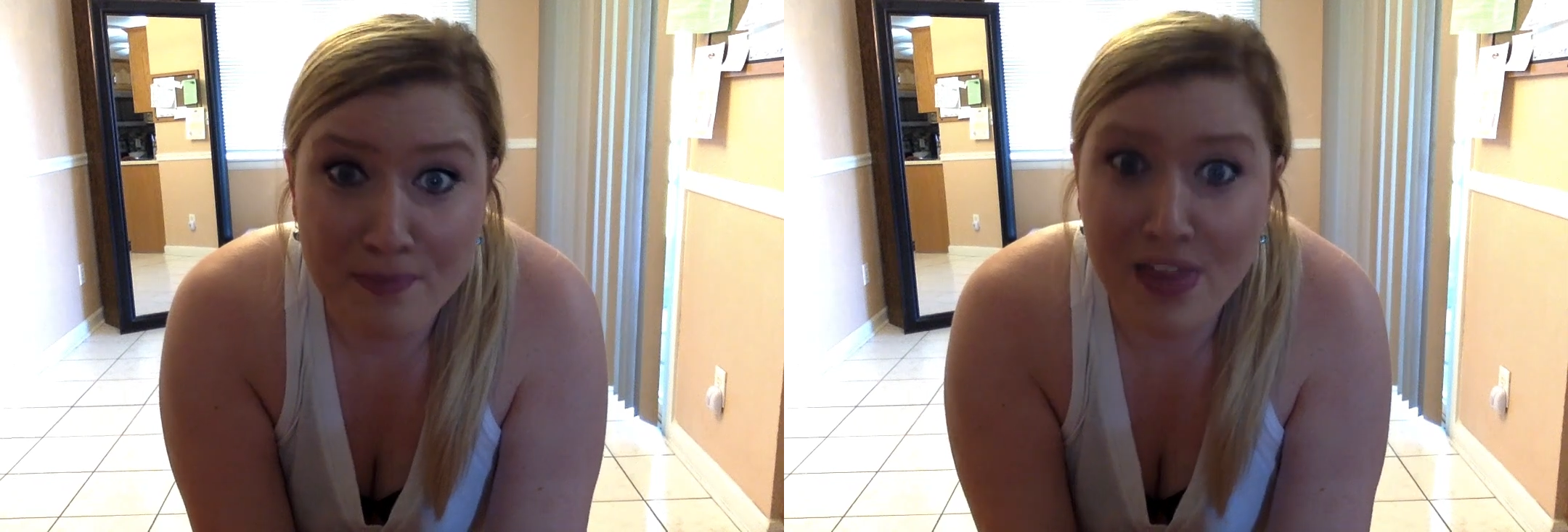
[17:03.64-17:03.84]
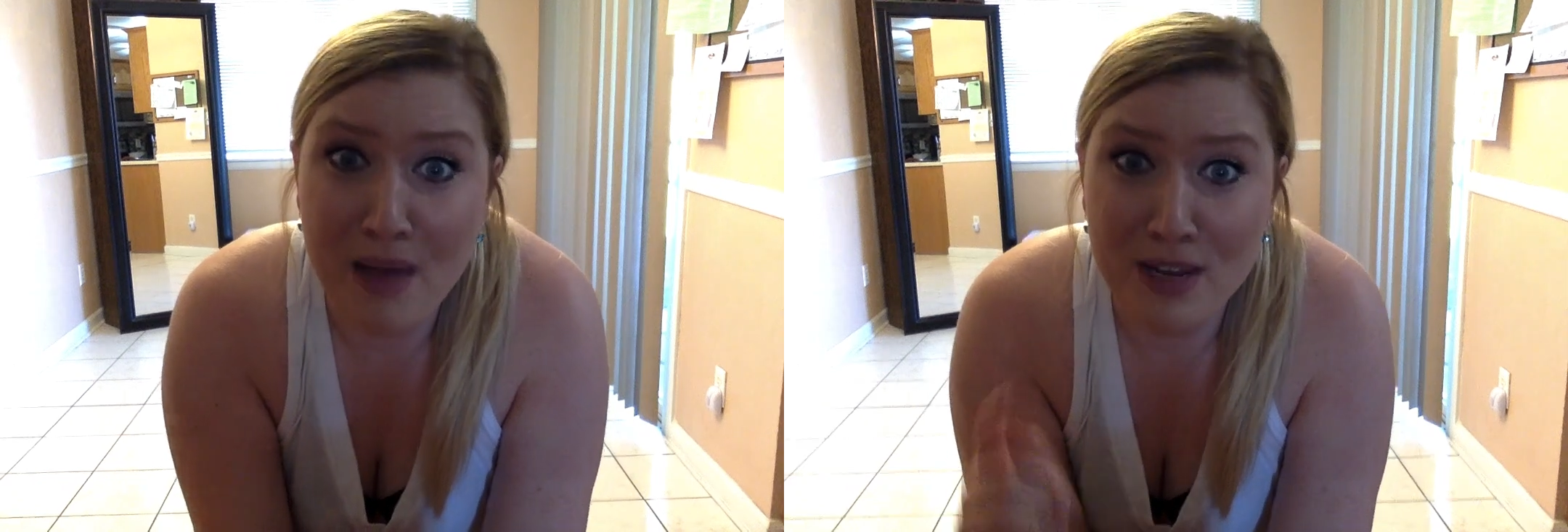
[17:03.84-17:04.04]

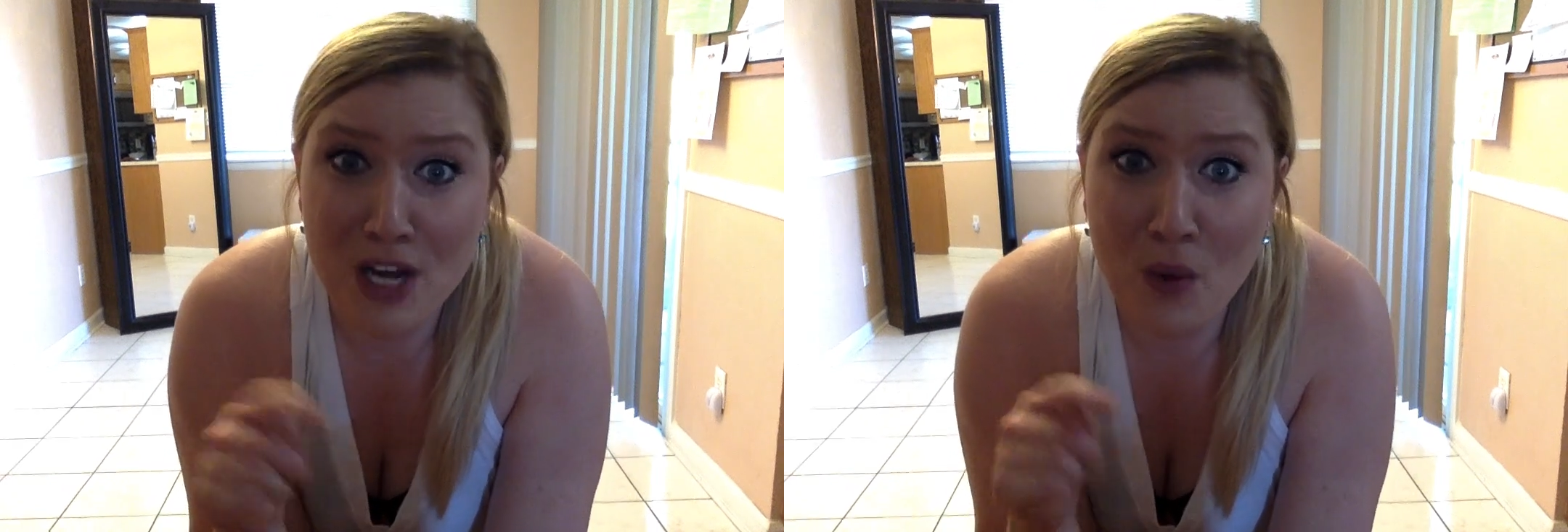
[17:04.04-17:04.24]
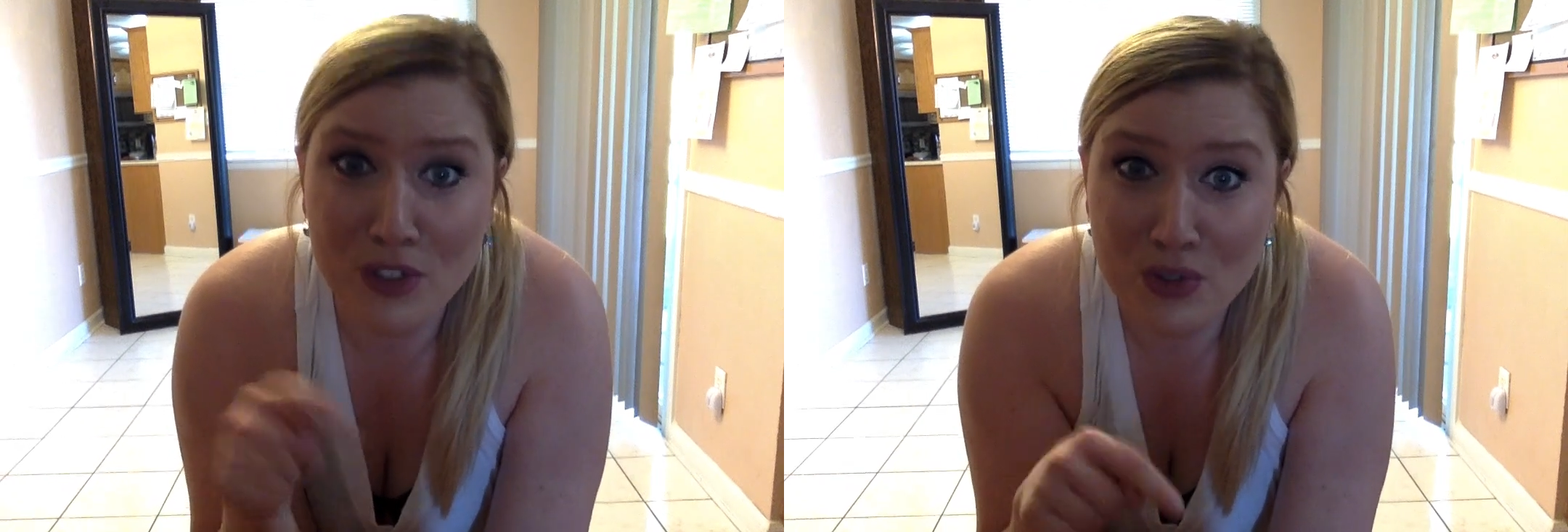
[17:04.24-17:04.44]
Let me
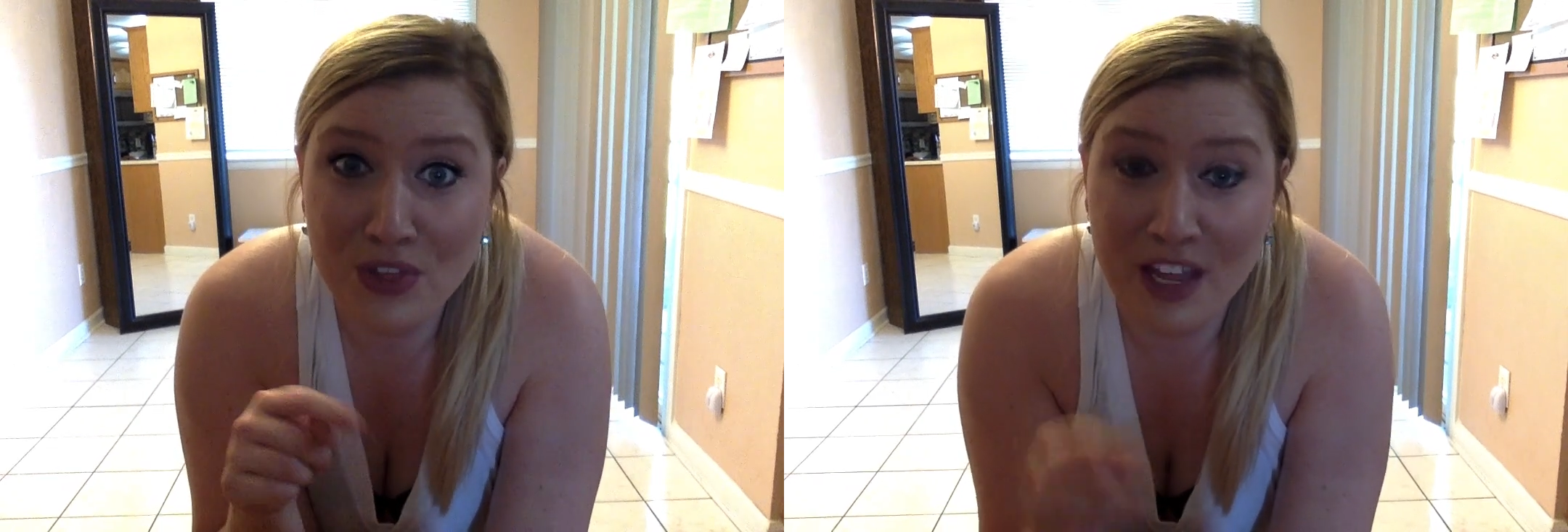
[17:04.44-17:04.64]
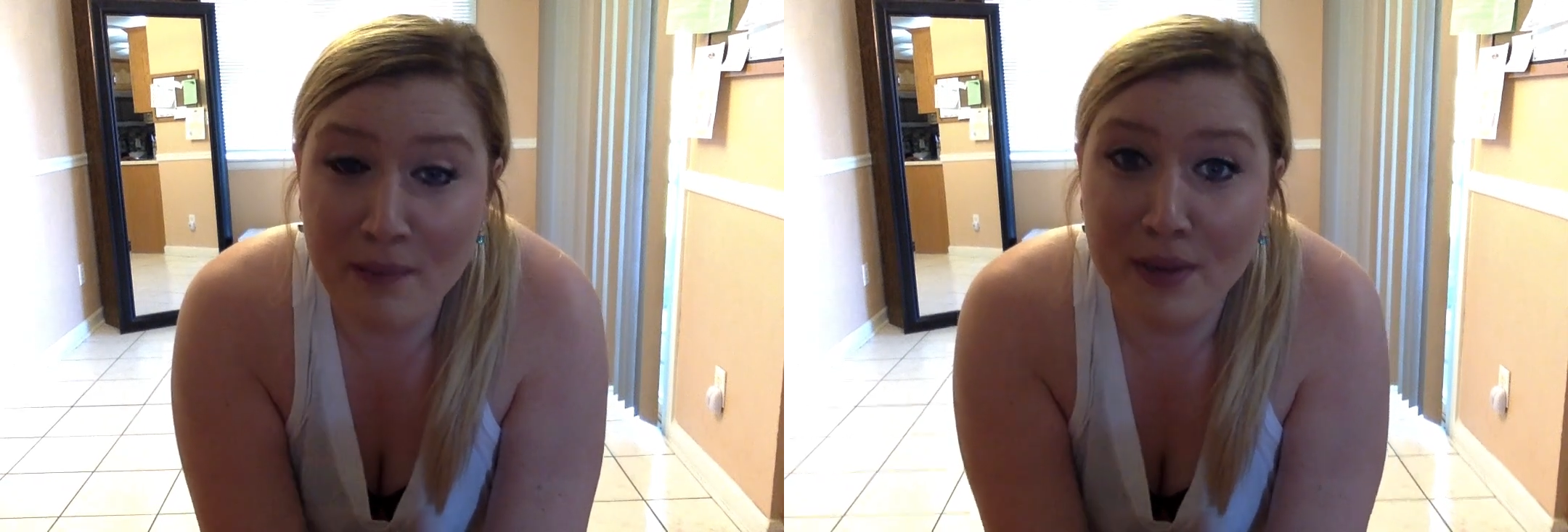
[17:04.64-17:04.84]
know what
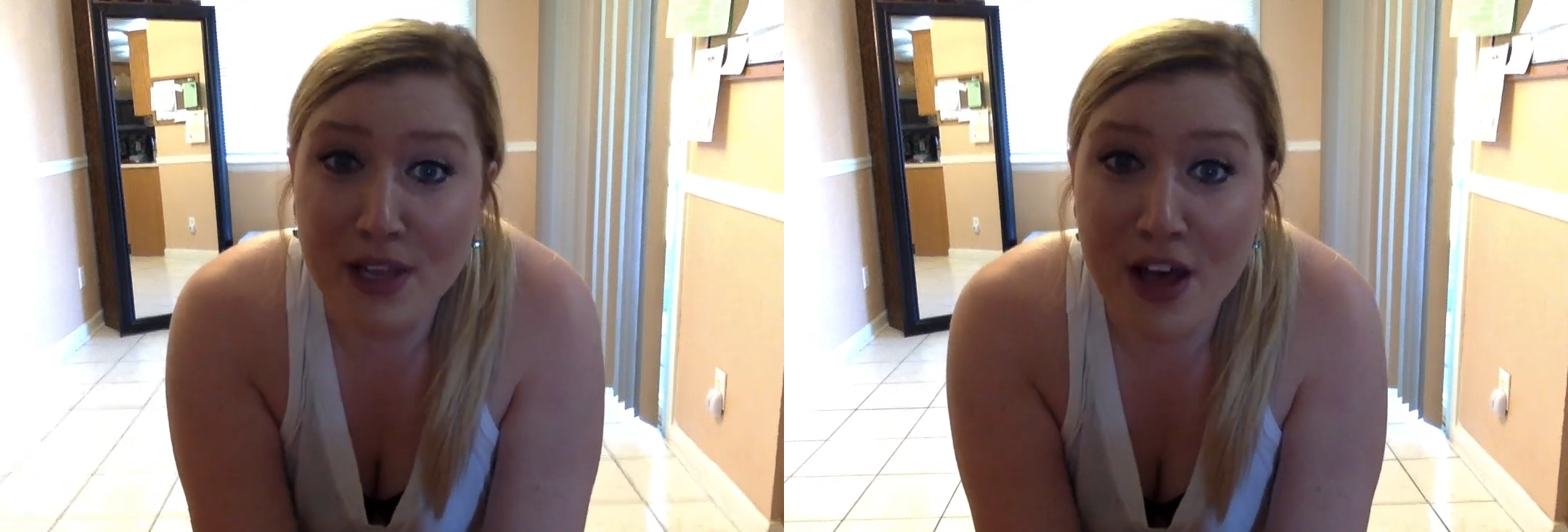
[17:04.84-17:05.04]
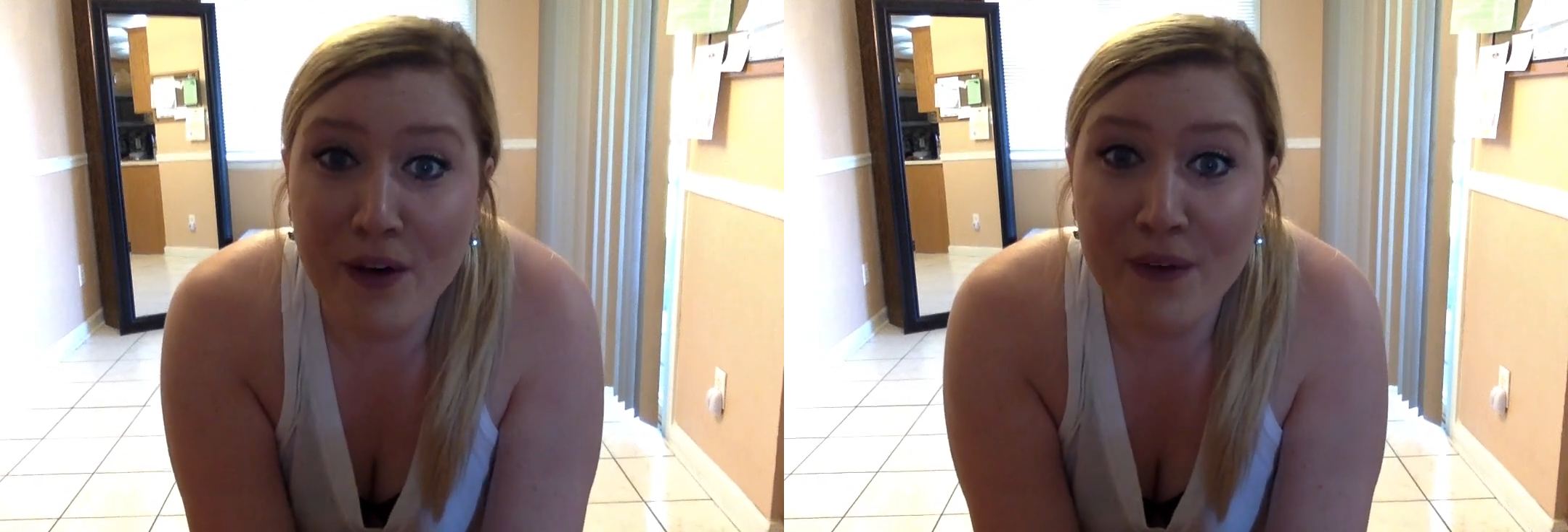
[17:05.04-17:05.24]
you think
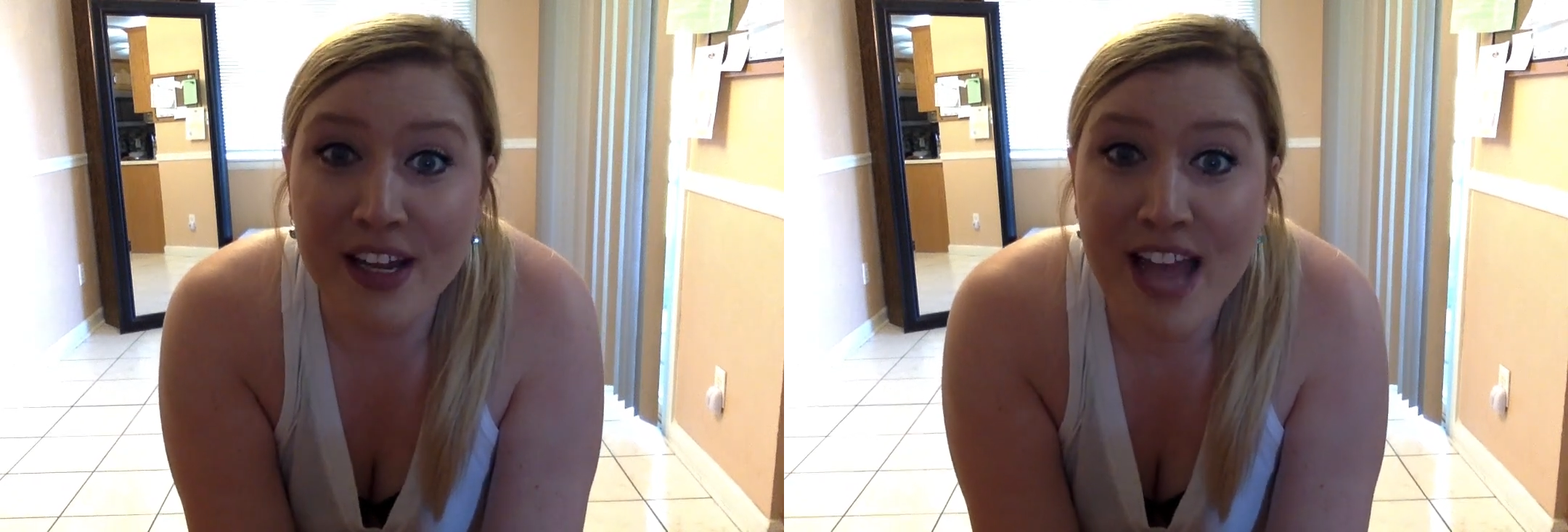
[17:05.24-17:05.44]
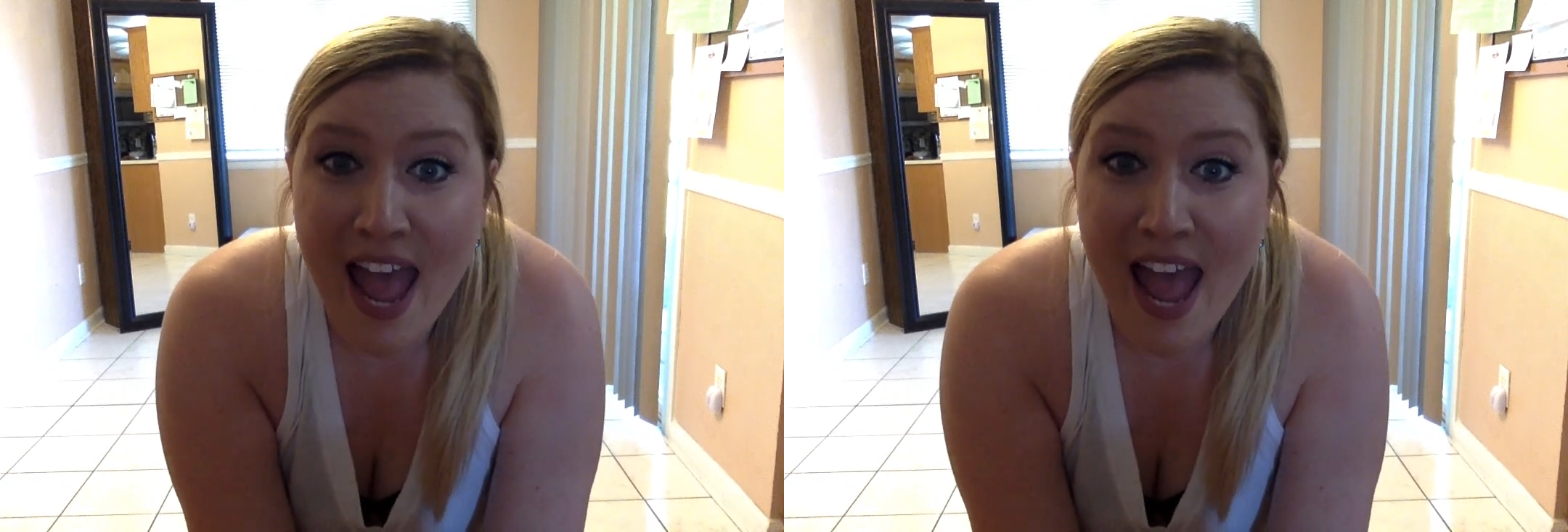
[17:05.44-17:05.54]
below,